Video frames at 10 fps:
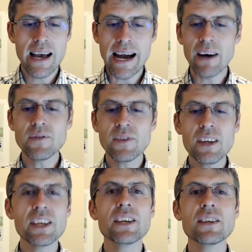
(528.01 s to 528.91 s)
after
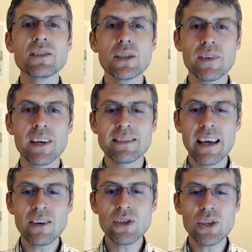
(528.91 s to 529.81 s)
years of
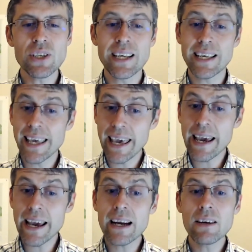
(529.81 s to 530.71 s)
attention and
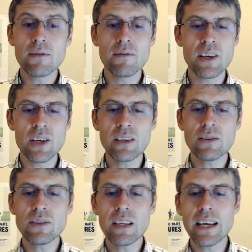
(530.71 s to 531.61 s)
care, Vigneto
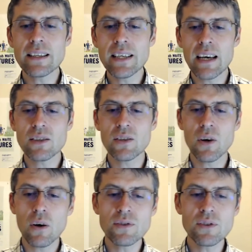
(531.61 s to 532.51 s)
Saetti has
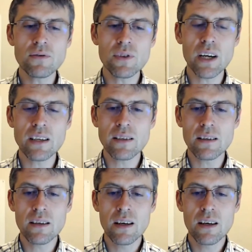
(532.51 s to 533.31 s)
concentrated